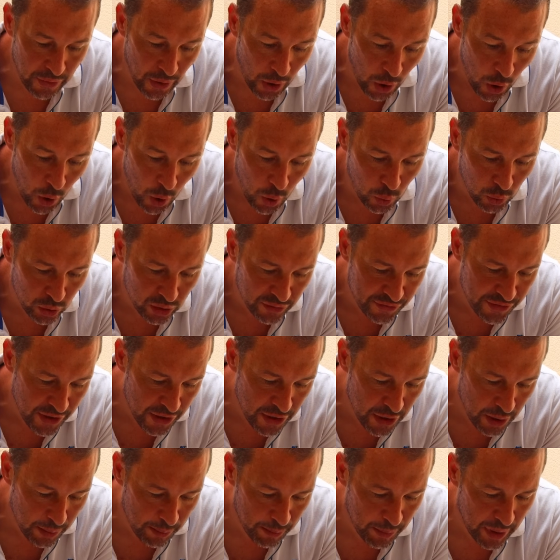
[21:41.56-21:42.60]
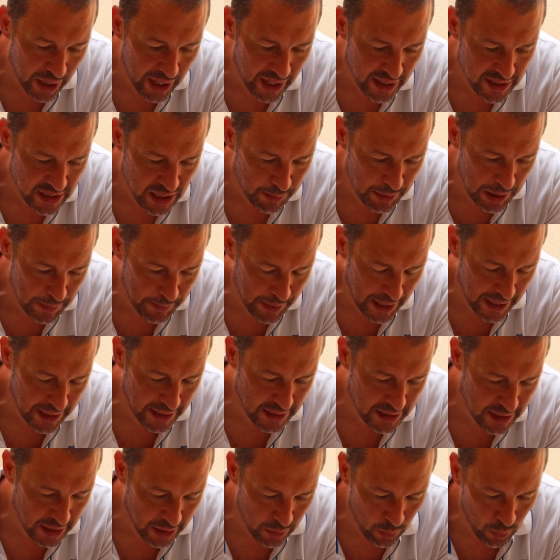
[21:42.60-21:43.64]
the whole of the number has to be
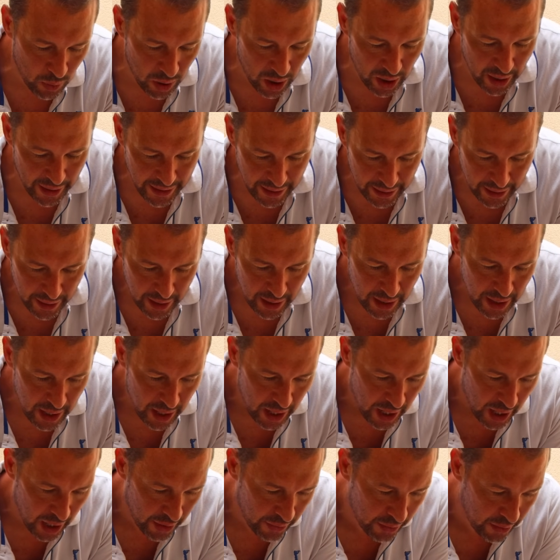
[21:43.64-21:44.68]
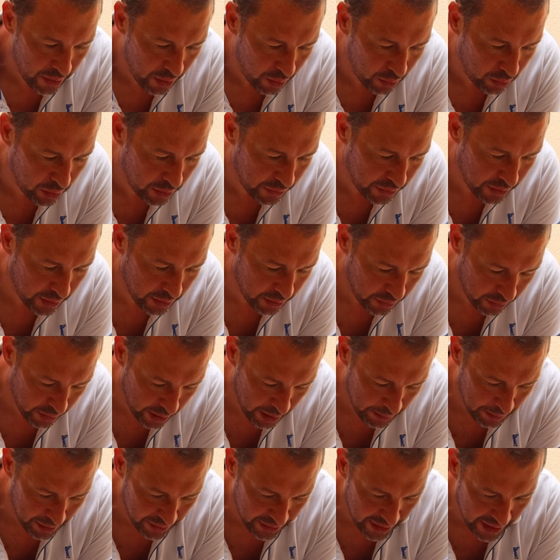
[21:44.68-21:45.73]
painted white and the whole of the
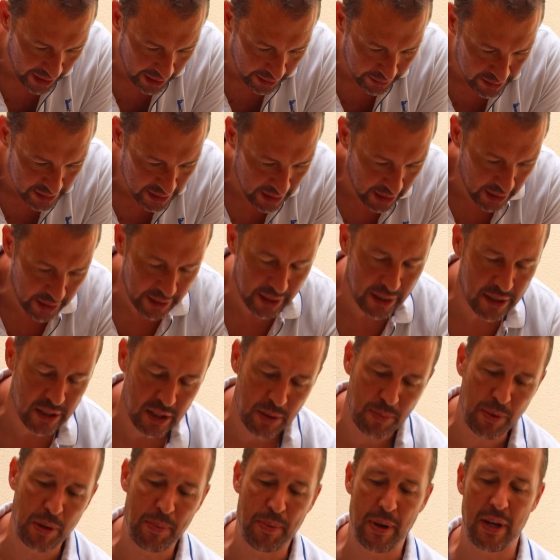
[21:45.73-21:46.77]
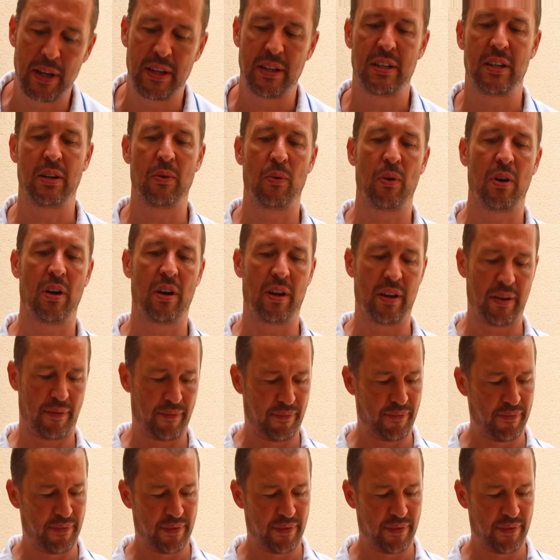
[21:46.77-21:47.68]
rim on the outside has to be painted white.